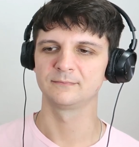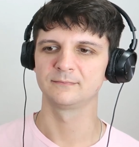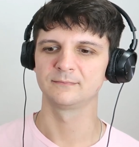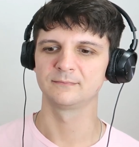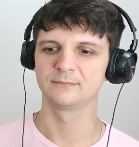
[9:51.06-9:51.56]

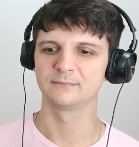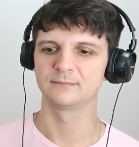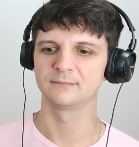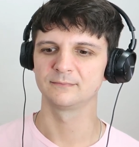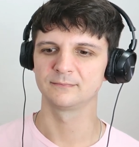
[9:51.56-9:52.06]

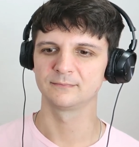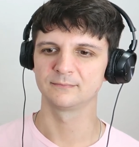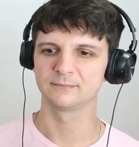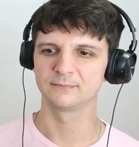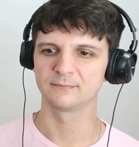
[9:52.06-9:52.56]

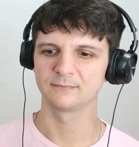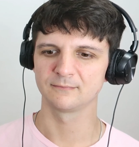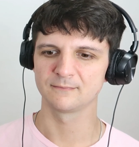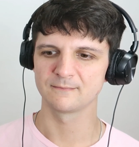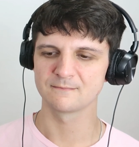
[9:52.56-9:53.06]

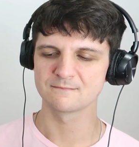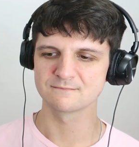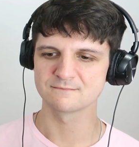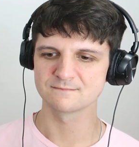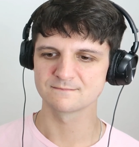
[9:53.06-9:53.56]

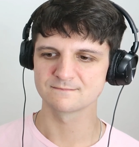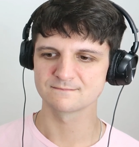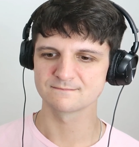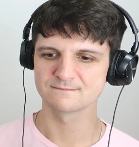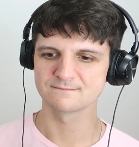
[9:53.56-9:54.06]

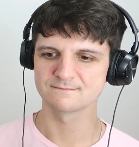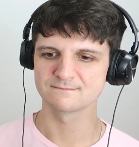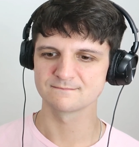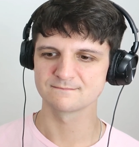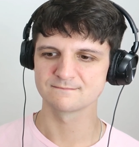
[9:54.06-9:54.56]

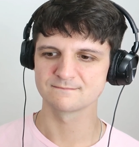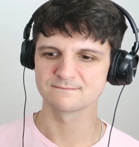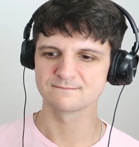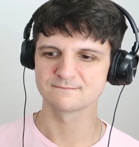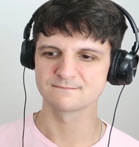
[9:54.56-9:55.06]

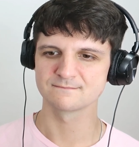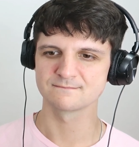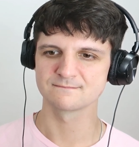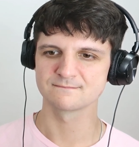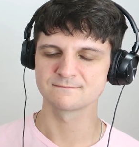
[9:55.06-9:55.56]

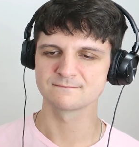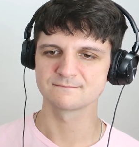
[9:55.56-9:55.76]
(no one is talking)